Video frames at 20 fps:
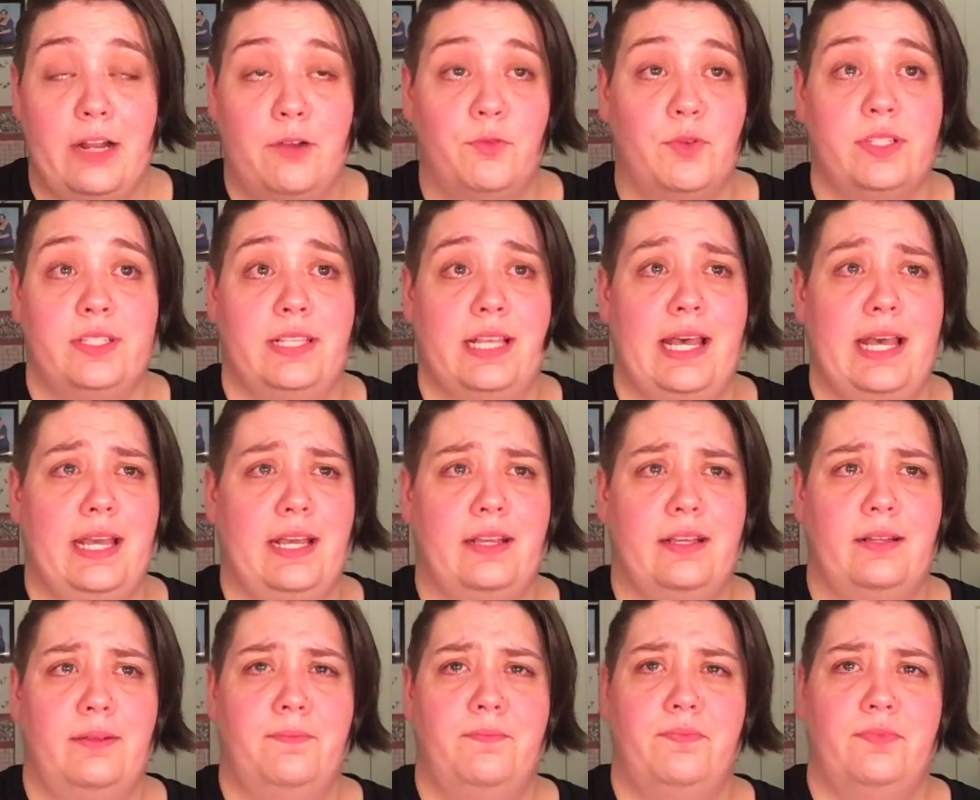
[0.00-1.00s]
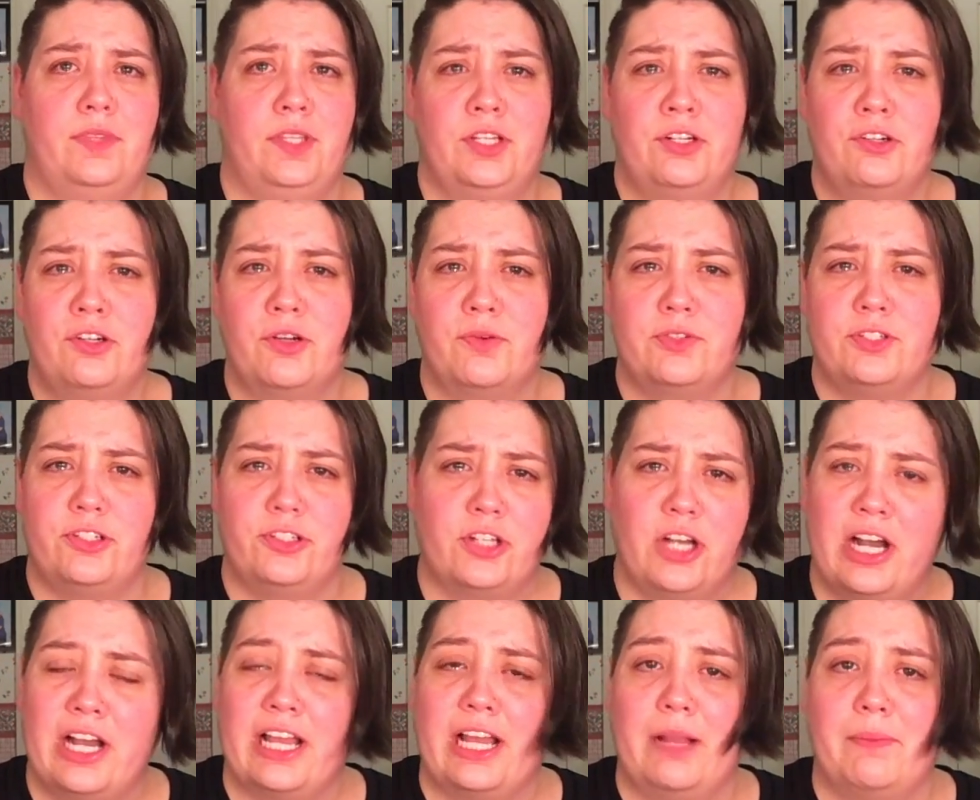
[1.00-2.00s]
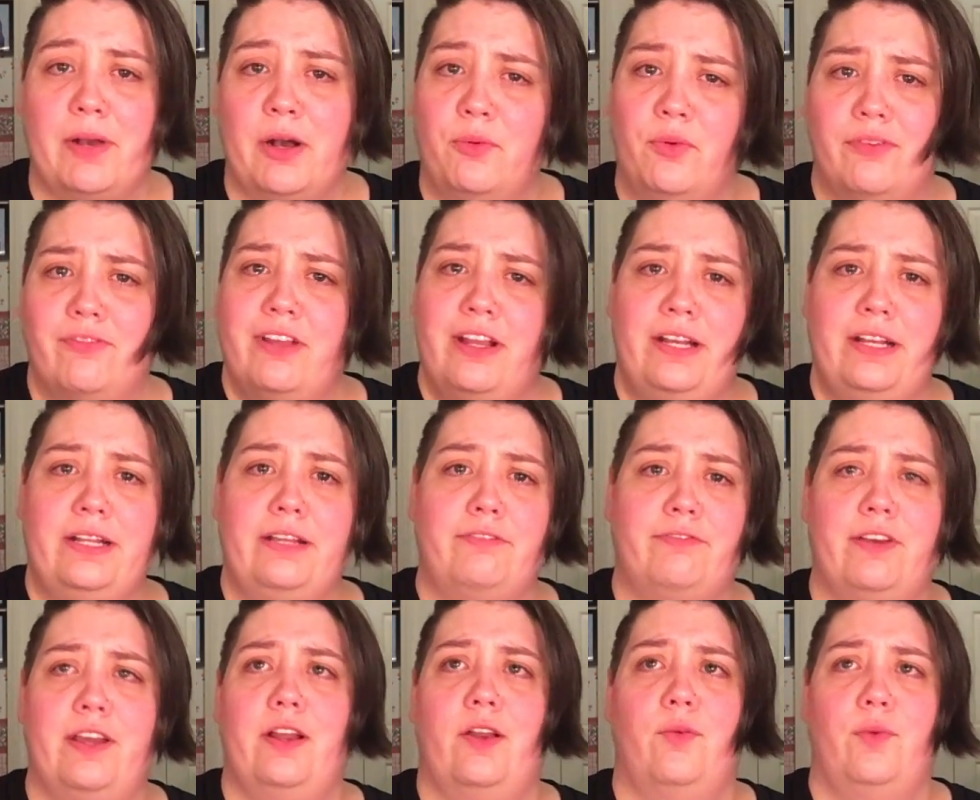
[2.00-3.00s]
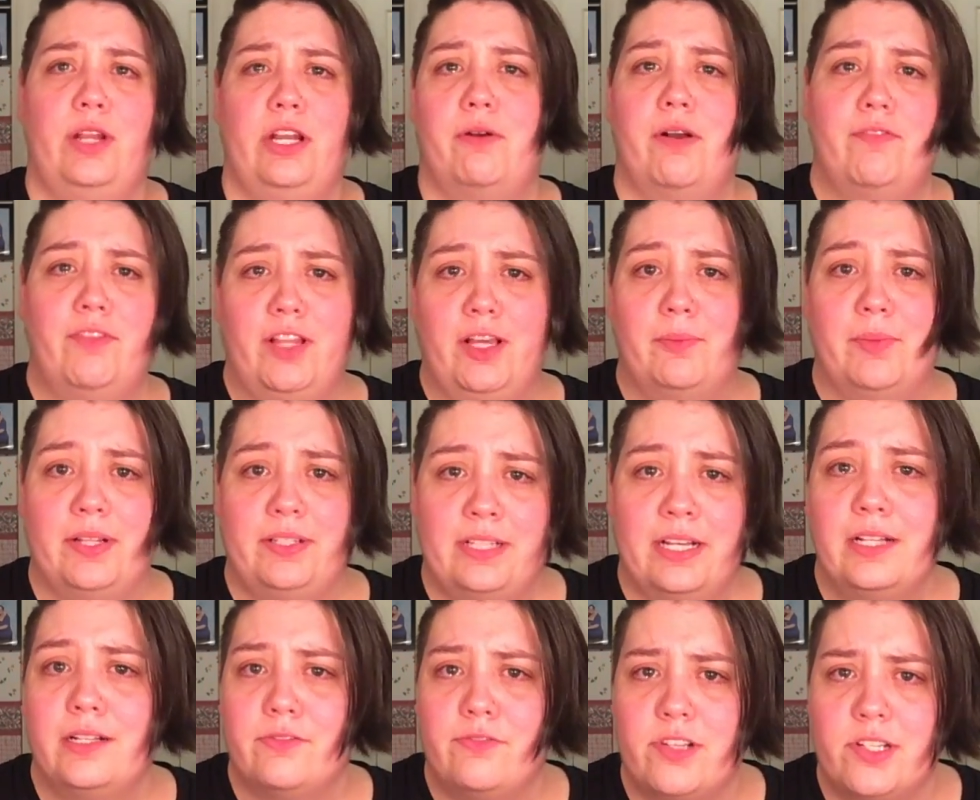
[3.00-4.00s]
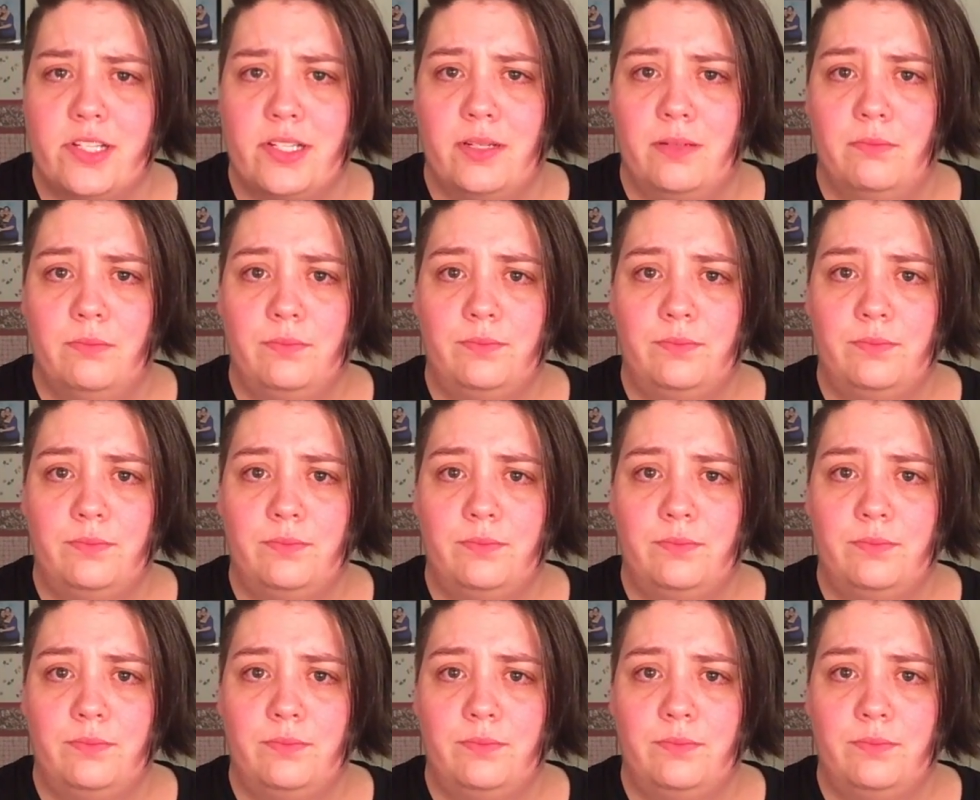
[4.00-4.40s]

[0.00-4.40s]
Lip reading: and was like, you don't know what you're talking about. We're Vanity Fair. We know everything about television.